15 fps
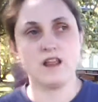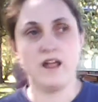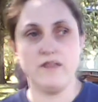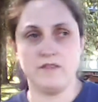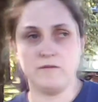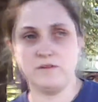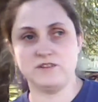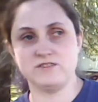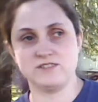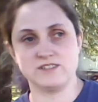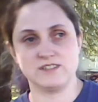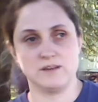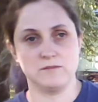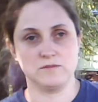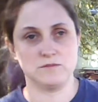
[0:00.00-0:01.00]
and the music
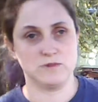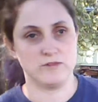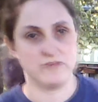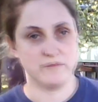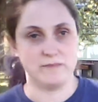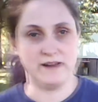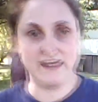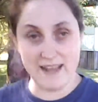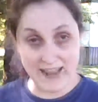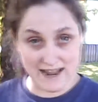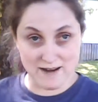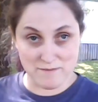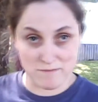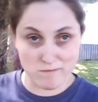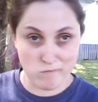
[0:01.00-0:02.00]
comes more from my
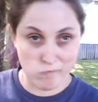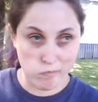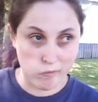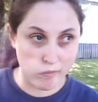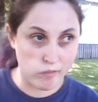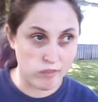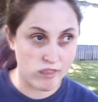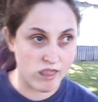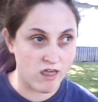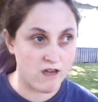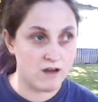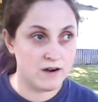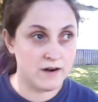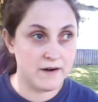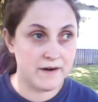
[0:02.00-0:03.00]
dad.
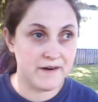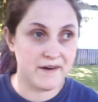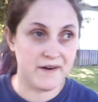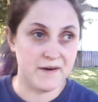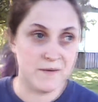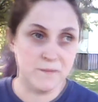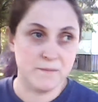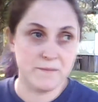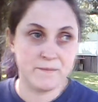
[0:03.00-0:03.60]
But